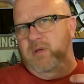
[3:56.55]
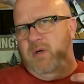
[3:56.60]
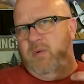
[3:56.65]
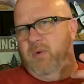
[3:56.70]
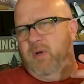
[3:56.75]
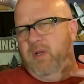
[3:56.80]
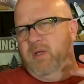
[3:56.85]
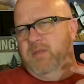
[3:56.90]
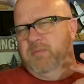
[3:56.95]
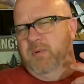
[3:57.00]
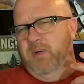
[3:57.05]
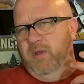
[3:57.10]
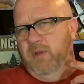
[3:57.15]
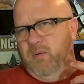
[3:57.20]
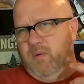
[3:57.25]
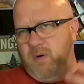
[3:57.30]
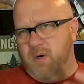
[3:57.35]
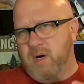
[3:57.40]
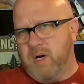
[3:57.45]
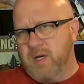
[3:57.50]
I want to explain the
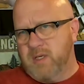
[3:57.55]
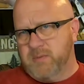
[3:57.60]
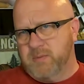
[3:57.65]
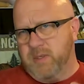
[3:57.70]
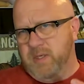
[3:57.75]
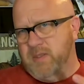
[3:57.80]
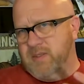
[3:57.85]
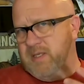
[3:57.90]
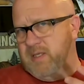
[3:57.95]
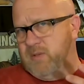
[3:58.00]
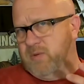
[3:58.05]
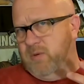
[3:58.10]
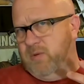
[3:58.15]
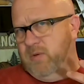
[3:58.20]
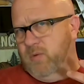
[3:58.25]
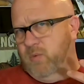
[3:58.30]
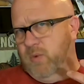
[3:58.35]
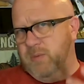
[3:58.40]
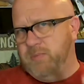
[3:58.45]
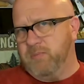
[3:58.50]
row house because that's
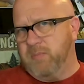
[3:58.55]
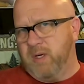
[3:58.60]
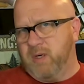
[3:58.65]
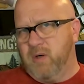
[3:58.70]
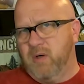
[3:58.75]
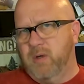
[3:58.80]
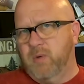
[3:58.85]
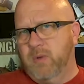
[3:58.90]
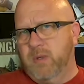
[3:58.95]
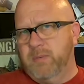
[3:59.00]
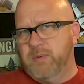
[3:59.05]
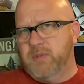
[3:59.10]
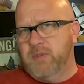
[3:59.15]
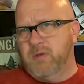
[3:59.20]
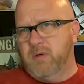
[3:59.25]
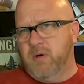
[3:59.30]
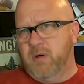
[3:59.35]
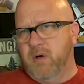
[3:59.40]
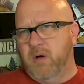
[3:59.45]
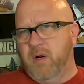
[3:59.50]
what my current whips
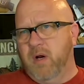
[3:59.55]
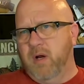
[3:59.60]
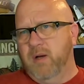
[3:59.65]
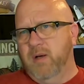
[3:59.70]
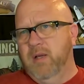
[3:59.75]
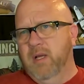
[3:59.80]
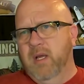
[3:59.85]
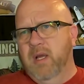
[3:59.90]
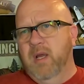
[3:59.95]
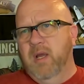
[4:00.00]
are on.